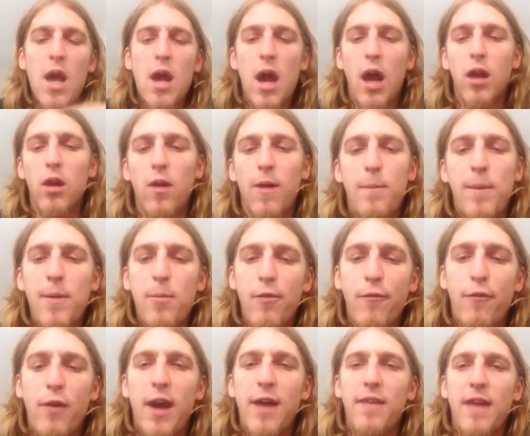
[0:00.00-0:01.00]
A lot of people
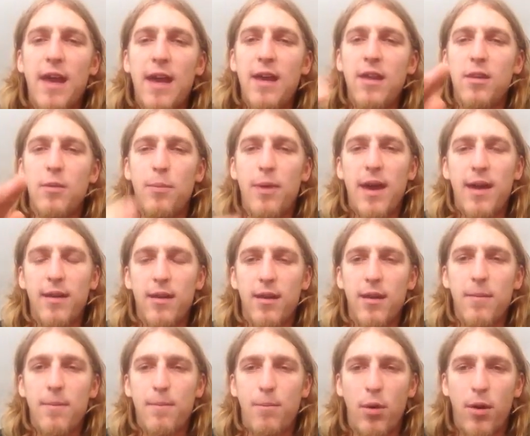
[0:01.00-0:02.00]
find they hit the bend and
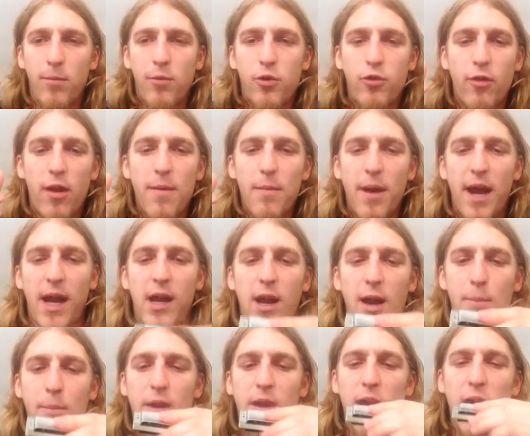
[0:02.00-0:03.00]
it pops straight back
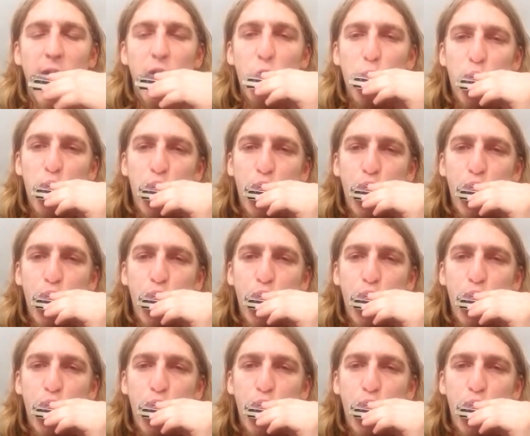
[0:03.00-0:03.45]
up again.